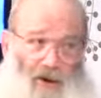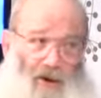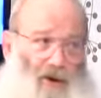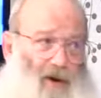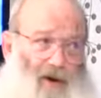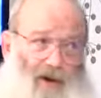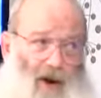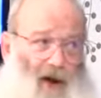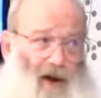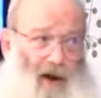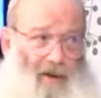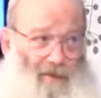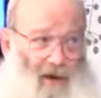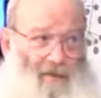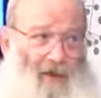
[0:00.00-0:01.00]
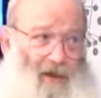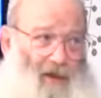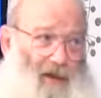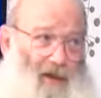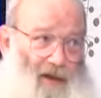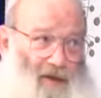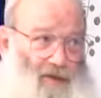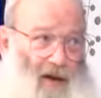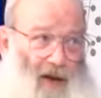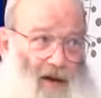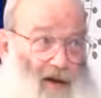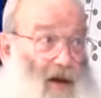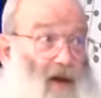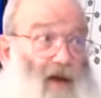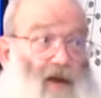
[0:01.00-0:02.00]
turn does not have everything that's
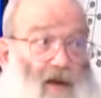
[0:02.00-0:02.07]
found